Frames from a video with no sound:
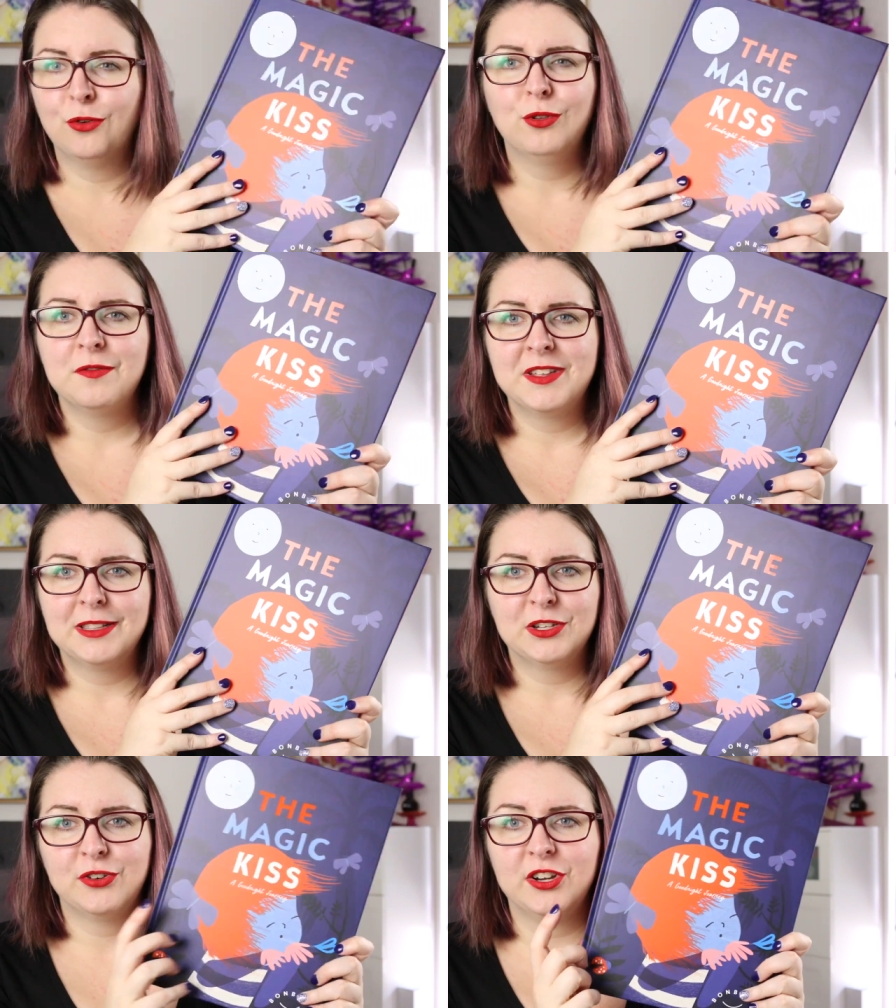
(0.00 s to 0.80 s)
All of the
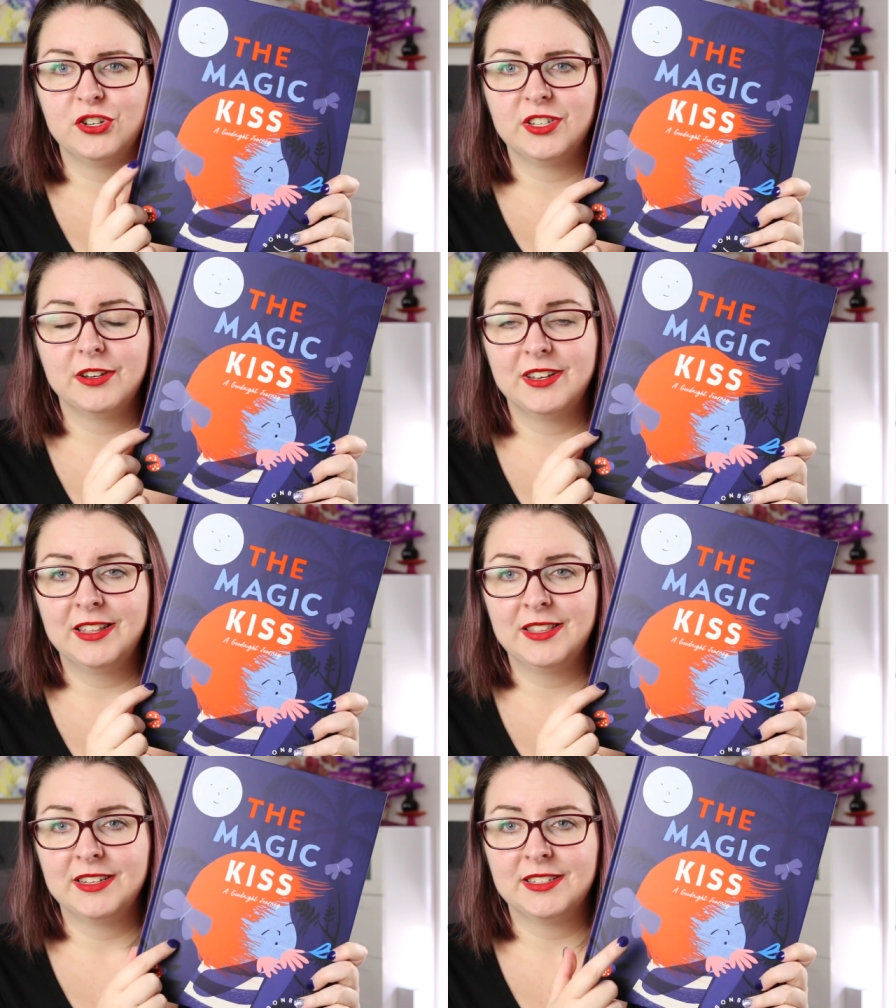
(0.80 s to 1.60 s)
illustrations
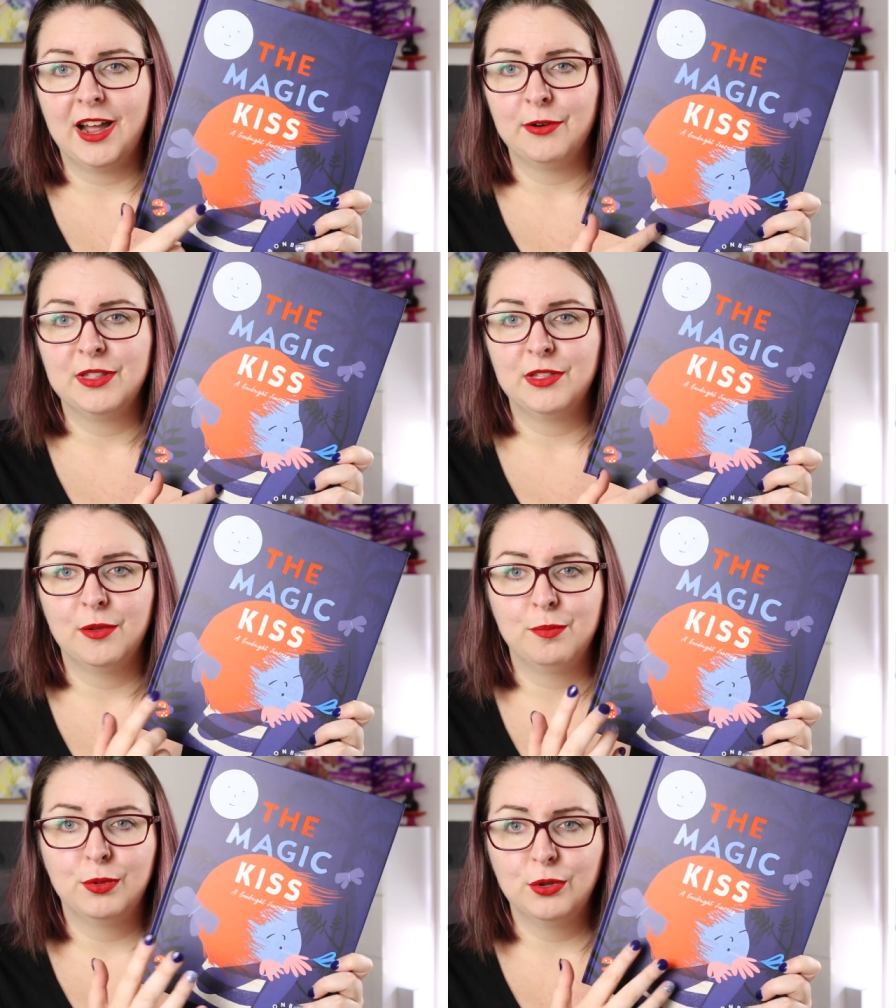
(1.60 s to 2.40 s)
in this are in the
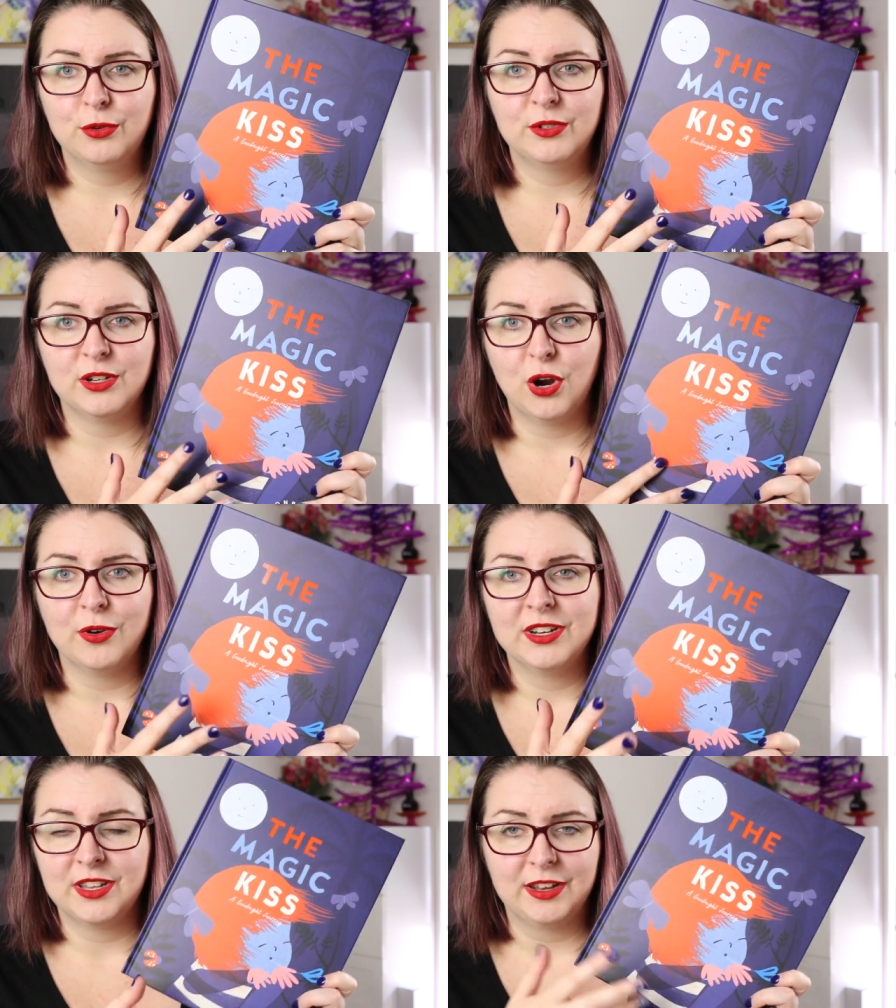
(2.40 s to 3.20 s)
blues and
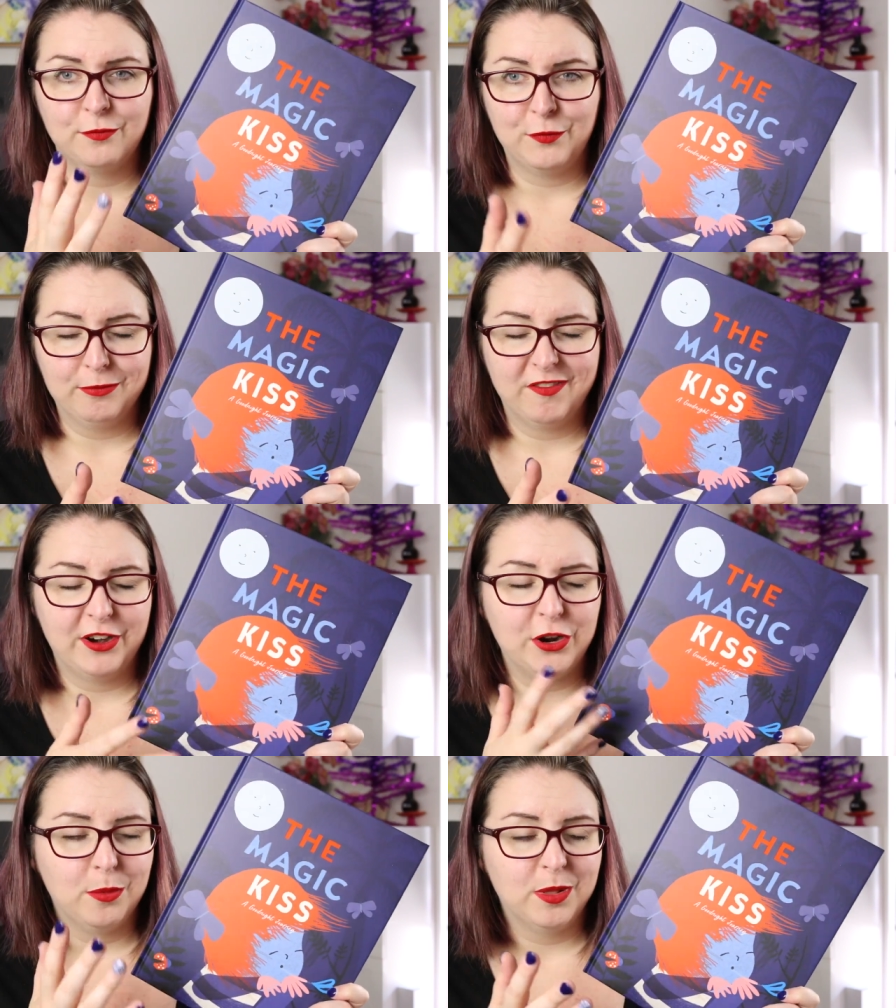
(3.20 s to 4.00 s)
orange, that
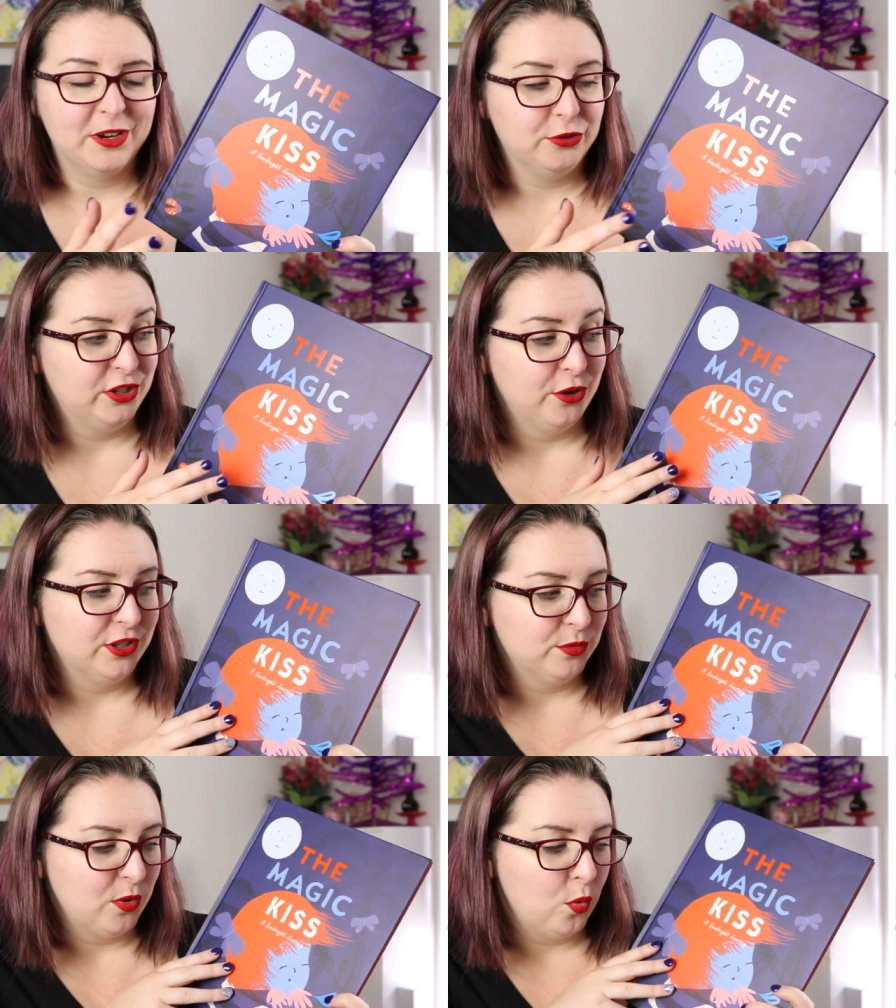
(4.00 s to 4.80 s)
very complimentary tones with the